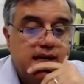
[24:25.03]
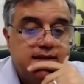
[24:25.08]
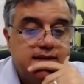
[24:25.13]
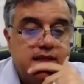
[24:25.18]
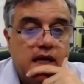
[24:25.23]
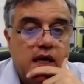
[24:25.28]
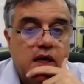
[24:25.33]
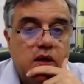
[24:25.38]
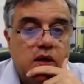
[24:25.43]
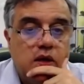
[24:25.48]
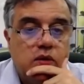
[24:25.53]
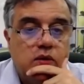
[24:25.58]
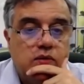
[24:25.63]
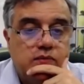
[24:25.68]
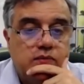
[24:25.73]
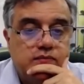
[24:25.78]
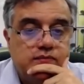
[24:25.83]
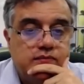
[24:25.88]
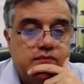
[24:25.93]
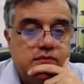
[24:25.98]

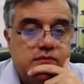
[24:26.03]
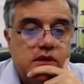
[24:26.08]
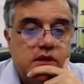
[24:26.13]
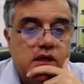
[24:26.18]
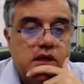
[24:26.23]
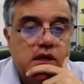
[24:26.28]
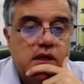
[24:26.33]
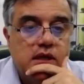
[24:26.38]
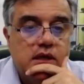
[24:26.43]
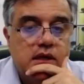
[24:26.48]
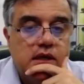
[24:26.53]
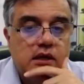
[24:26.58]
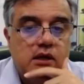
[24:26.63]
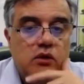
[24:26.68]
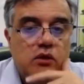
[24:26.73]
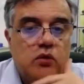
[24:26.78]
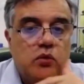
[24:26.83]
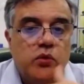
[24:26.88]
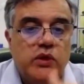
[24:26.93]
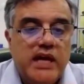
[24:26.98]
how
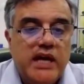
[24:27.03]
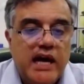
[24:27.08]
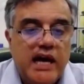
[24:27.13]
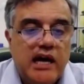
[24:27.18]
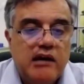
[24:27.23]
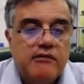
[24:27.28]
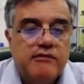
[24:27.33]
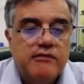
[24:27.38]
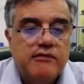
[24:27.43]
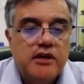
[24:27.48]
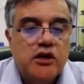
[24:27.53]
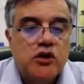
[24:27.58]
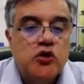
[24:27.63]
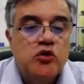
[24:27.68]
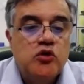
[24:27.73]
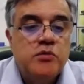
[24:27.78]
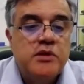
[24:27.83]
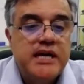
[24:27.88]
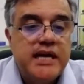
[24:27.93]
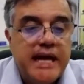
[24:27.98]
we have a
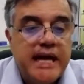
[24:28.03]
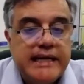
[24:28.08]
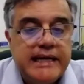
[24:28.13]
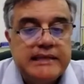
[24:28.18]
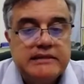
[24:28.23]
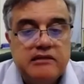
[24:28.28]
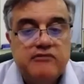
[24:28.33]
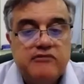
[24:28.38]
Kubernetes